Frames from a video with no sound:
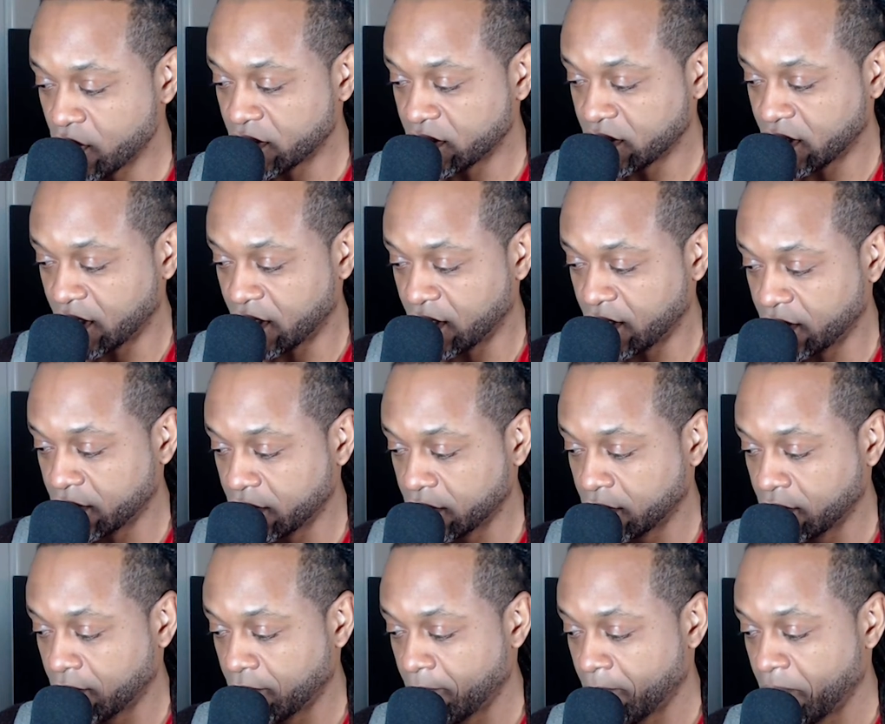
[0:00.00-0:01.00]
says,
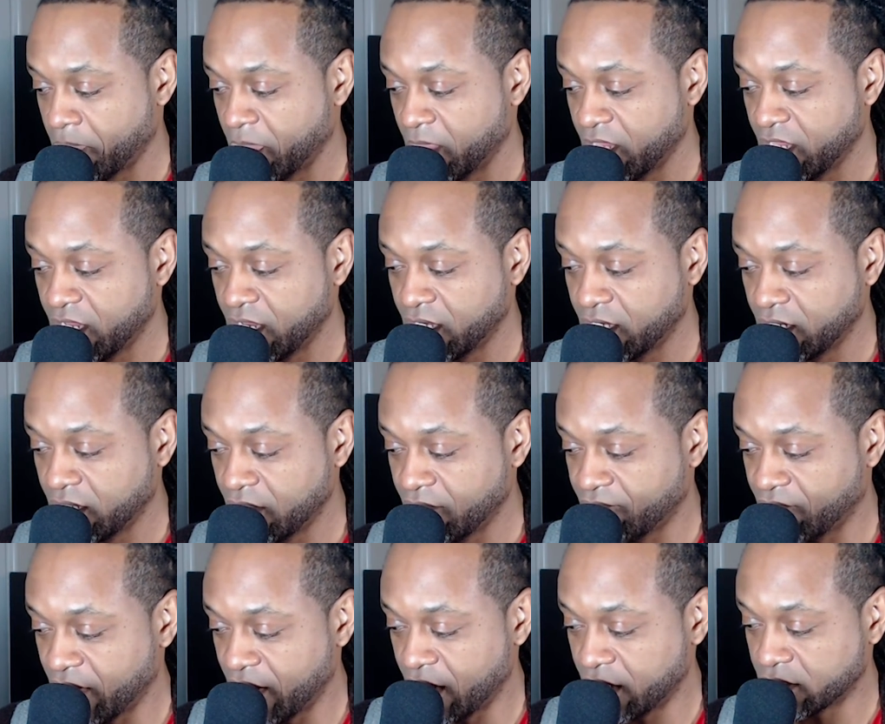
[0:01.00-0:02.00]
any
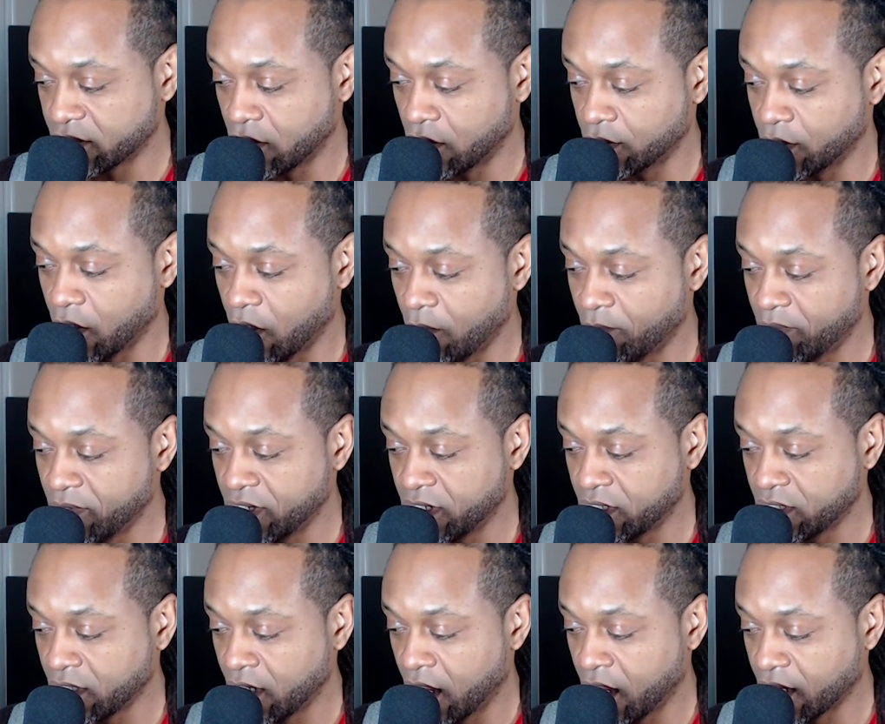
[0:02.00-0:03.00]
advice on open
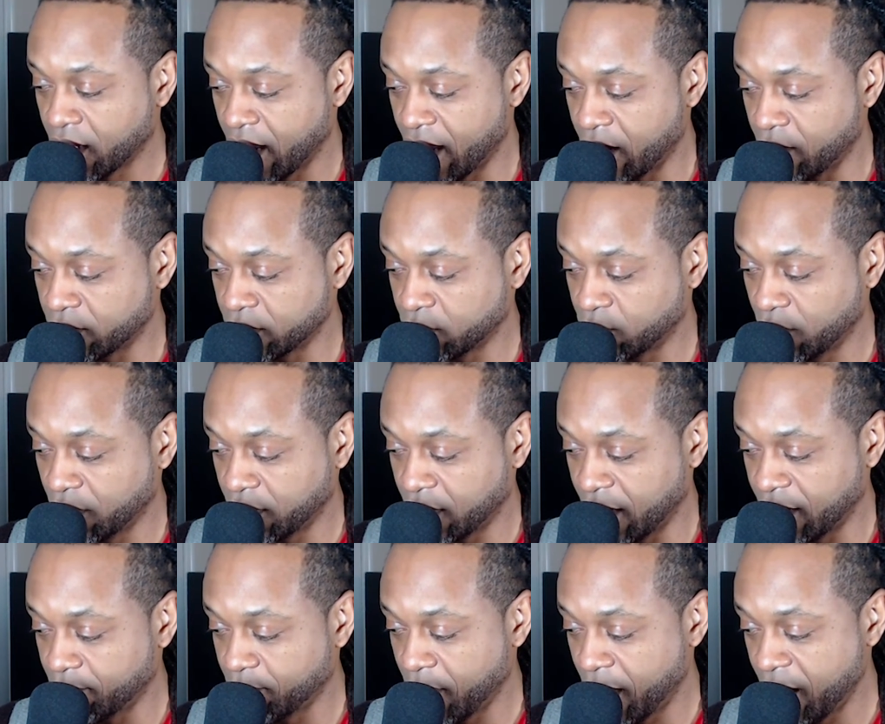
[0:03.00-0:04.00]
accounts with
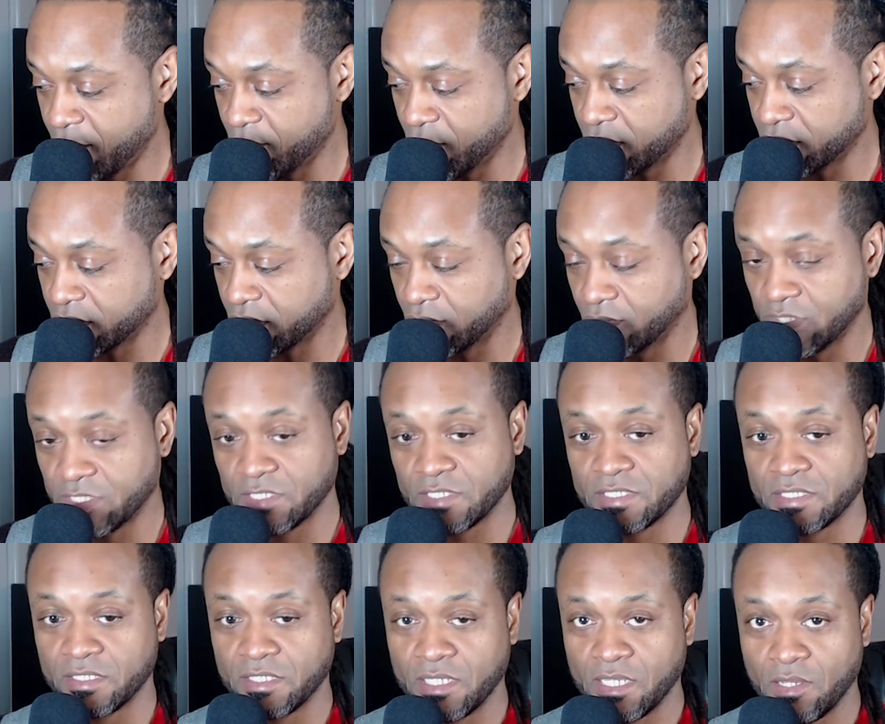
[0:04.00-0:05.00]
late payments? And this
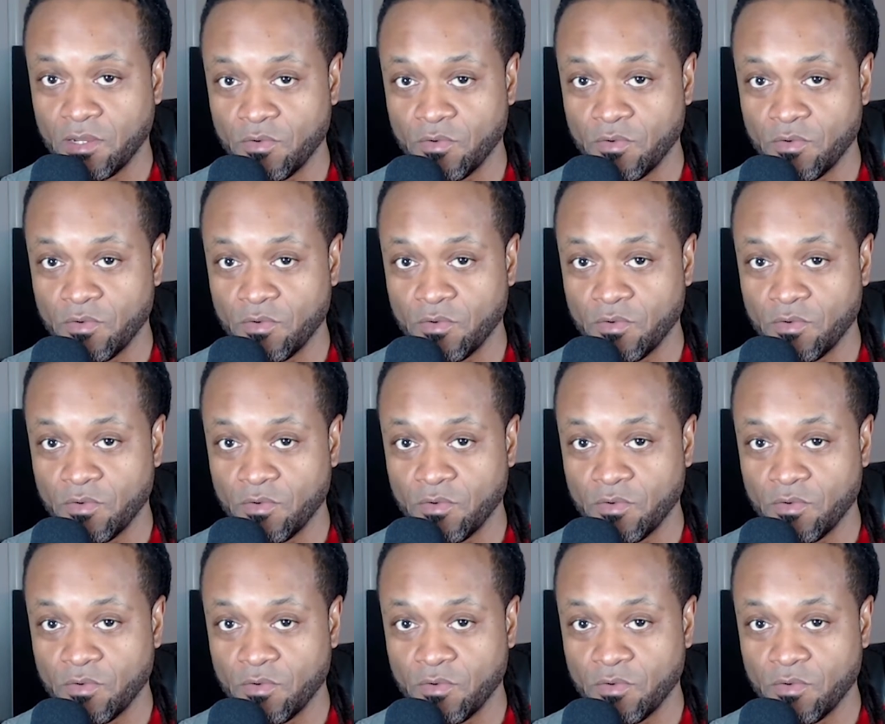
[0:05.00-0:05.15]
is in